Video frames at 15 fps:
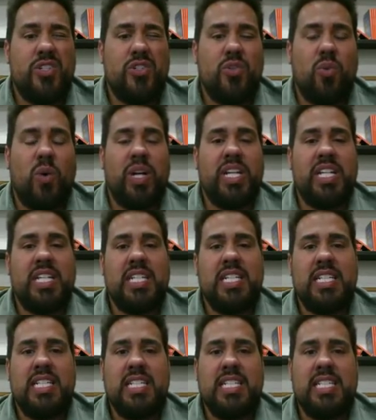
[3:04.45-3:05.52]

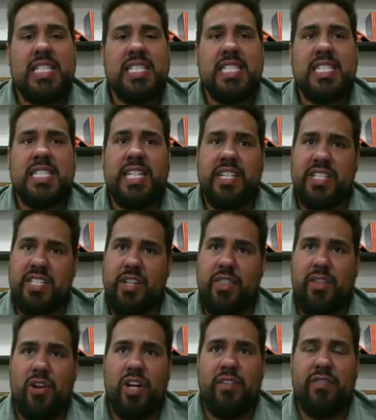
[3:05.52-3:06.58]
26 to
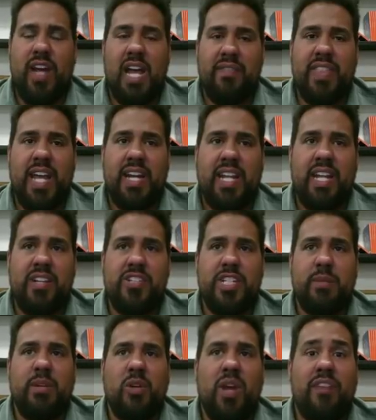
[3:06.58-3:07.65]
35, that age
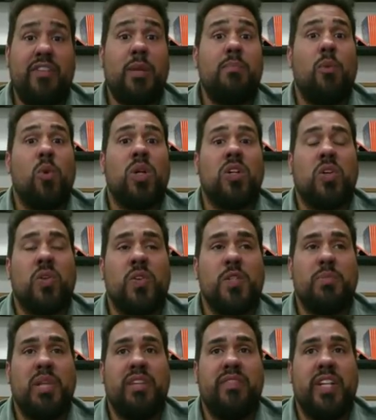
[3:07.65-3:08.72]
demographic, more
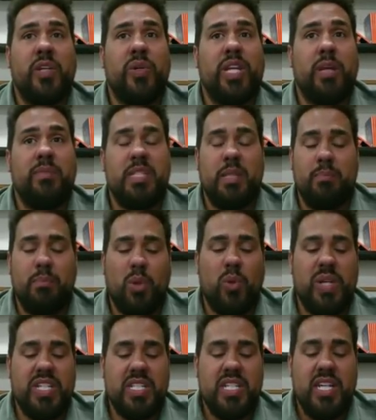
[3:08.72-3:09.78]
girls play video games than
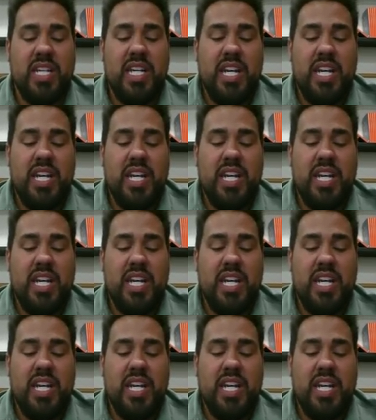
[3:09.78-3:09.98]
boys.